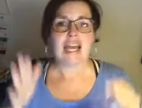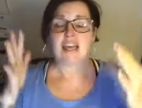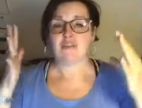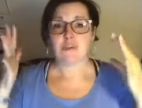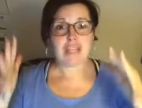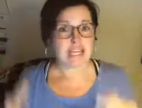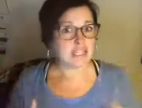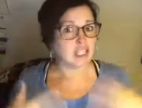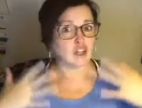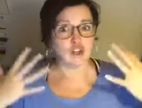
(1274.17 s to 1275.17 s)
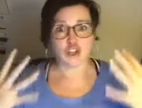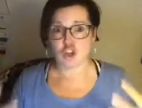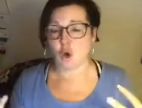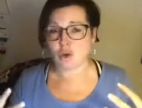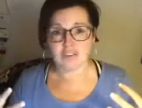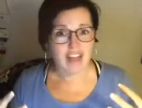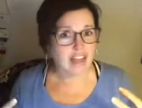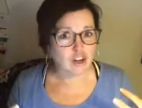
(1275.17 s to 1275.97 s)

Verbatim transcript: It gives me that little jolt of